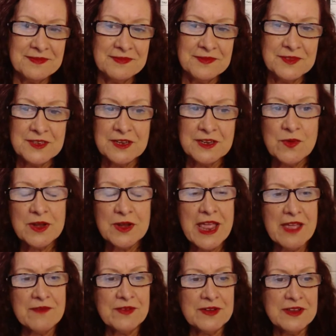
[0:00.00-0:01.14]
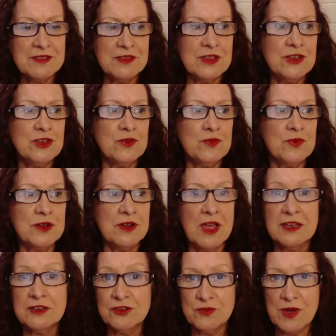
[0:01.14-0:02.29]
Does anyone have anything you would
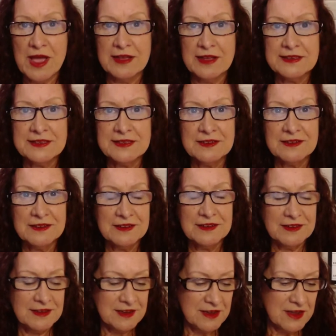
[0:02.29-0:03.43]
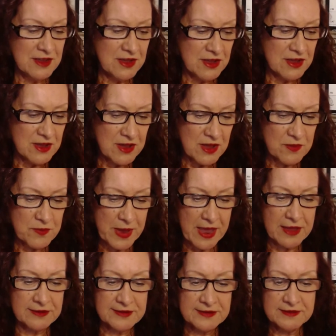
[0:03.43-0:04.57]
like to ask
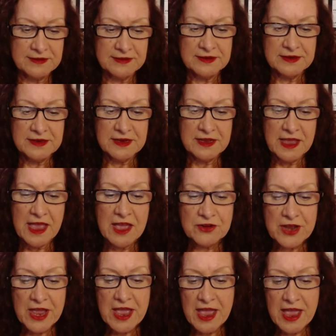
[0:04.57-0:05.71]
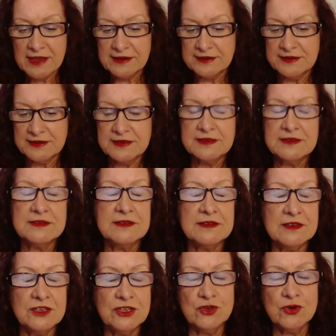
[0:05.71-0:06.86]
about how to harness
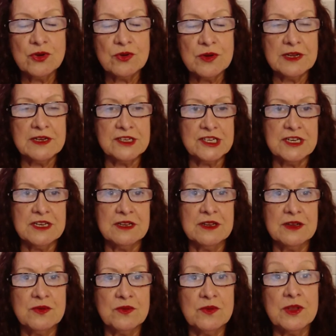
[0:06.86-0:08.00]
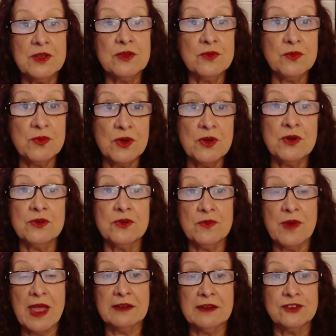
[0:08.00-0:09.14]
your energy when the world
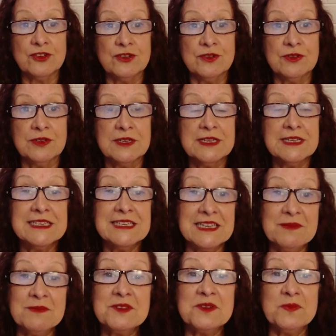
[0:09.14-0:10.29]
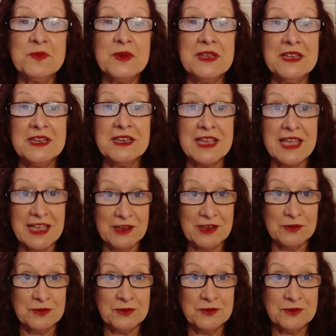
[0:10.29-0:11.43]
around you seems to be in
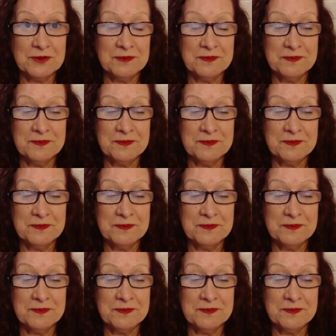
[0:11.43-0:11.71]
chaos?